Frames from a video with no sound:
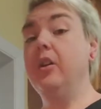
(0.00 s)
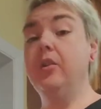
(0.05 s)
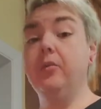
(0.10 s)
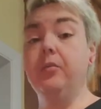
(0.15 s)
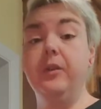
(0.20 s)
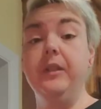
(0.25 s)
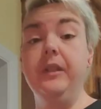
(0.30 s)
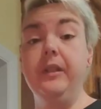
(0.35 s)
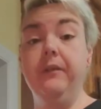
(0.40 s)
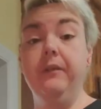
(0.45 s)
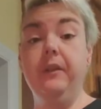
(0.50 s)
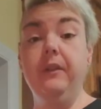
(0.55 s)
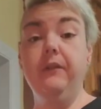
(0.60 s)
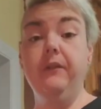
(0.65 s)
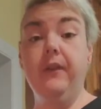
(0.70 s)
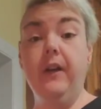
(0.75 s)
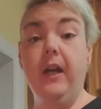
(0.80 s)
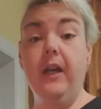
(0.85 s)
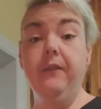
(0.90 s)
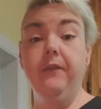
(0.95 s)

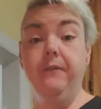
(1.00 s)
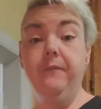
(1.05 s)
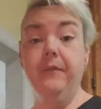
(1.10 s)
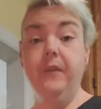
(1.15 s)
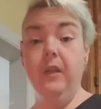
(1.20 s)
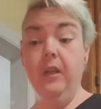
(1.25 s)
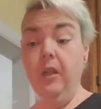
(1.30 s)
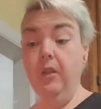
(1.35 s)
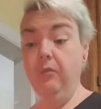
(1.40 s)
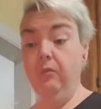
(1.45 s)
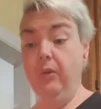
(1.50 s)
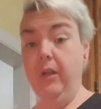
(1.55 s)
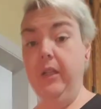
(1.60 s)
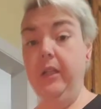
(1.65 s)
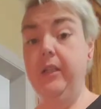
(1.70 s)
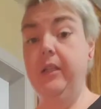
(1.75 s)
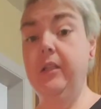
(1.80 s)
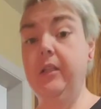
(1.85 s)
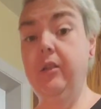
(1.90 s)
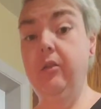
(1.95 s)
375 and
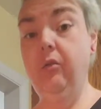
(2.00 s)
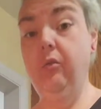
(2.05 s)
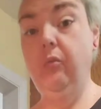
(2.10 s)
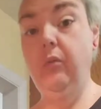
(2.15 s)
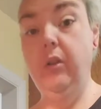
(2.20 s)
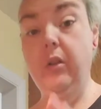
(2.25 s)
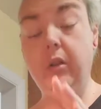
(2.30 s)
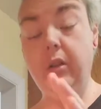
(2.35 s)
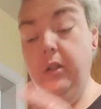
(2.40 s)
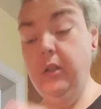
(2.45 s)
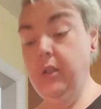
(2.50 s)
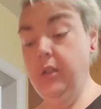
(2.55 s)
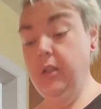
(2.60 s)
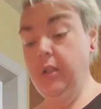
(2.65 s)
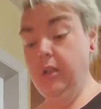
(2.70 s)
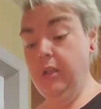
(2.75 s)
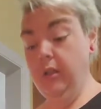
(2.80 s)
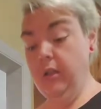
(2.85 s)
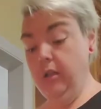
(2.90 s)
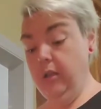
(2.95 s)
ready to
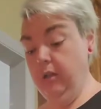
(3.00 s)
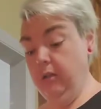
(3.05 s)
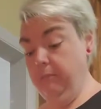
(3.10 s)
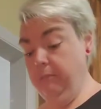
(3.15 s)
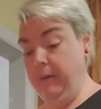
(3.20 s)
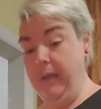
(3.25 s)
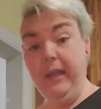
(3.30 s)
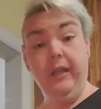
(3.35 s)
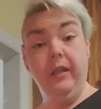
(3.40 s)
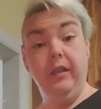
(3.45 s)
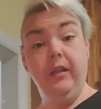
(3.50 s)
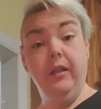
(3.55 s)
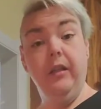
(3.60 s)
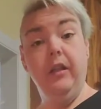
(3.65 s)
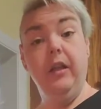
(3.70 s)
bake.